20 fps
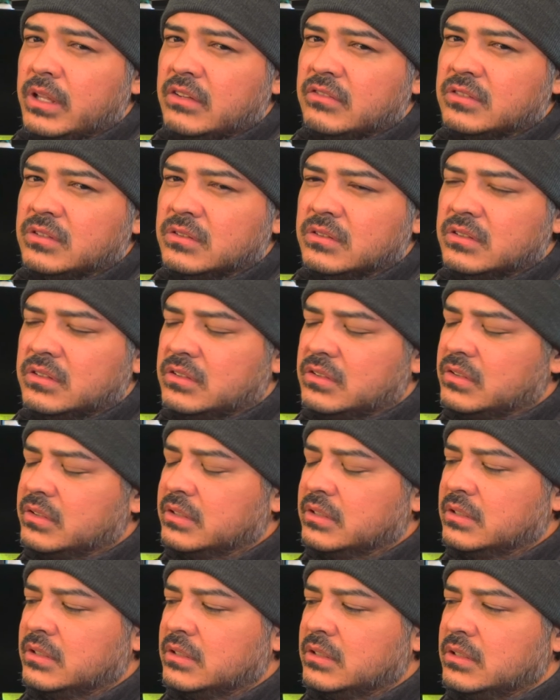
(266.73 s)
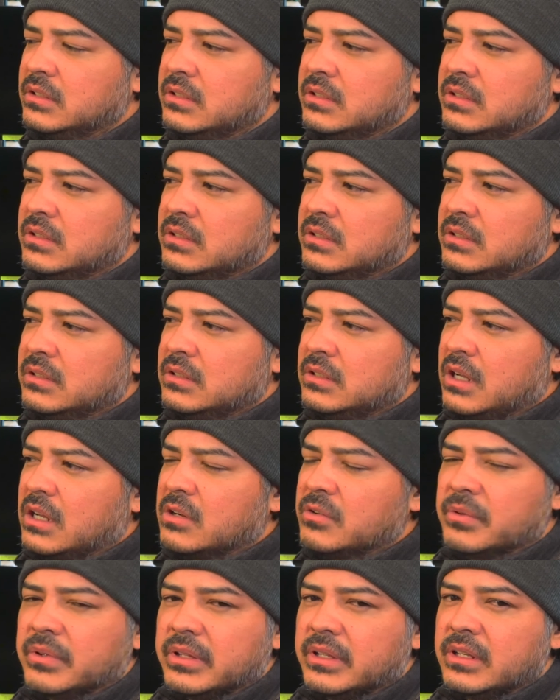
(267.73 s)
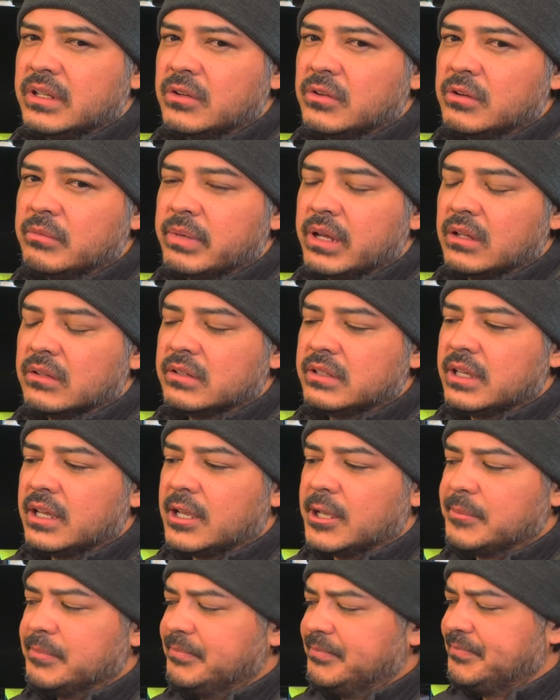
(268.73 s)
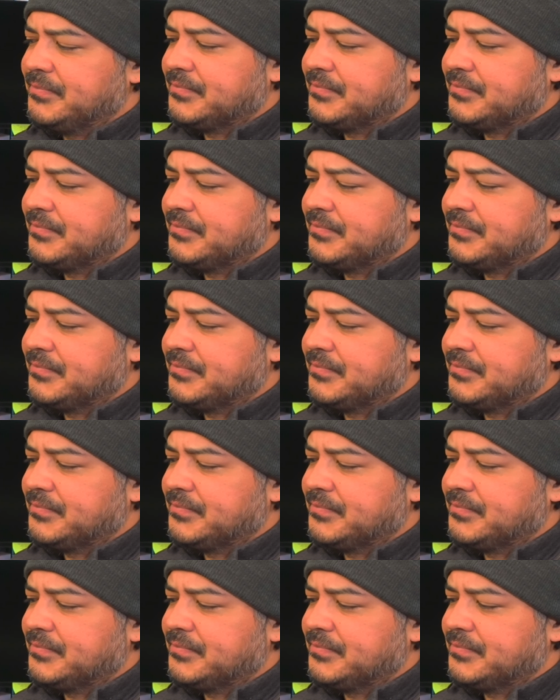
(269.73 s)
levels. I don't really know about that.